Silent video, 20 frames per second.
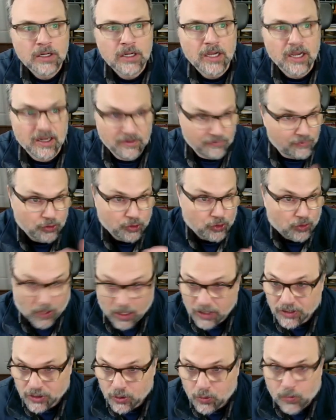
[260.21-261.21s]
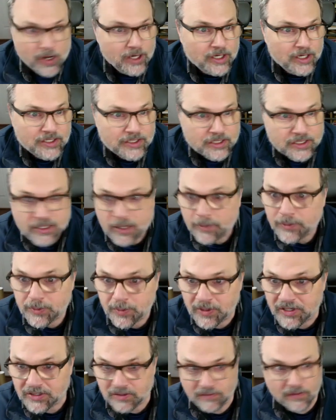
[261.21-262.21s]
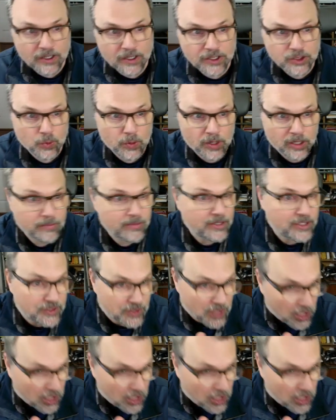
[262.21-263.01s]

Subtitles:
And for sure R squared is a subspace of R squared because